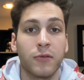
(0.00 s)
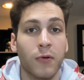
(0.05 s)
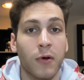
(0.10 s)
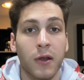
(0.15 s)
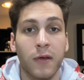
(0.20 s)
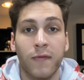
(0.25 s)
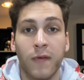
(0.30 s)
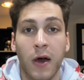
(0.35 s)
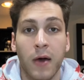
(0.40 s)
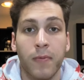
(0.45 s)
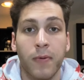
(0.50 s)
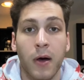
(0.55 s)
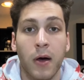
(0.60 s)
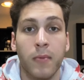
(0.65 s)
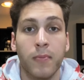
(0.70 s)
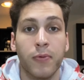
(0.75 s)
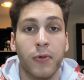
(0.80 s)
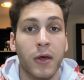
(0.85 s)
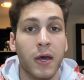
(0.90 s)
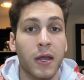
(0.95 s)

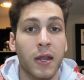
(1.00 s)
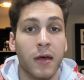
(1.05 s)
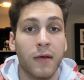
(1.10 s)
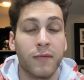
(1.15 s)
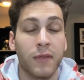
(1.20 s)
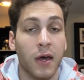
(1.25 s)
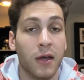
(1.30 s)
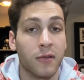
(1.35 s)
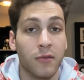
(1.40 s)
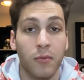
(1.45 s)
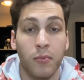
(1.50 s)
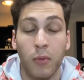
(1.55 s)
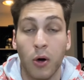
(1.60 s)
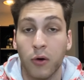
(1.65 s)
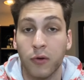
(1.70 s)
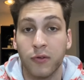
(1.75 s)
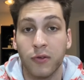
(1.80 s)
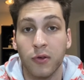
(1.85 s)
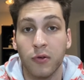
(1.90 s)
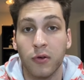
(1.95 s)
25-pound plate if that's the
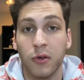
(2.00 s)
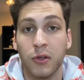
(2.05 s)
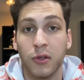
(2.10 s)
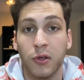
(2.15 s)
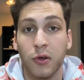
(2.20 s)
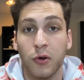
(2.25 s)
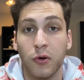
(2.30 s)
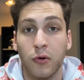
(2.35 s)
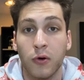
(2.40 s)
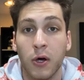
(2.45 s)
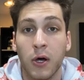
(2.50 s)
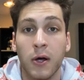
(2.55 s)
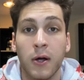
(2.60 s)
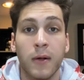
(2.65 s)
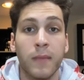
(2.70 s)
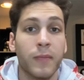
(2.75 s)
most you could do.